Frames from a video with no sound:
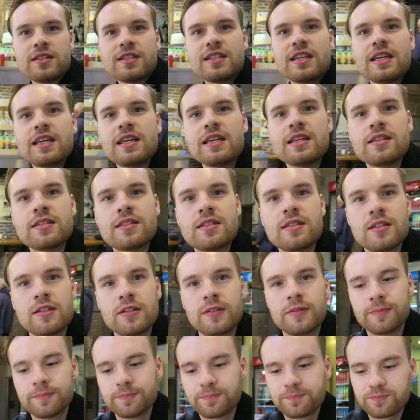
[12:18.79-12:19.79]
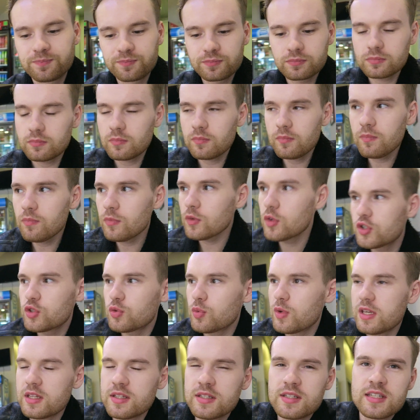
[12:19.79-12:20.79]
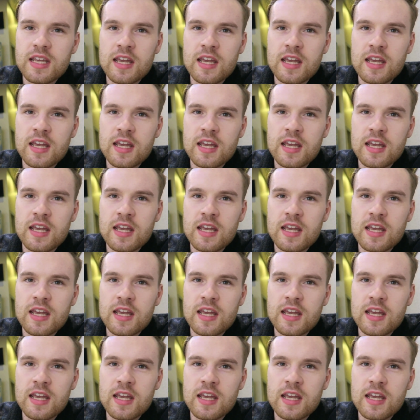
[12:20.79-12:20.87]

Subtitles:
teas and sweet and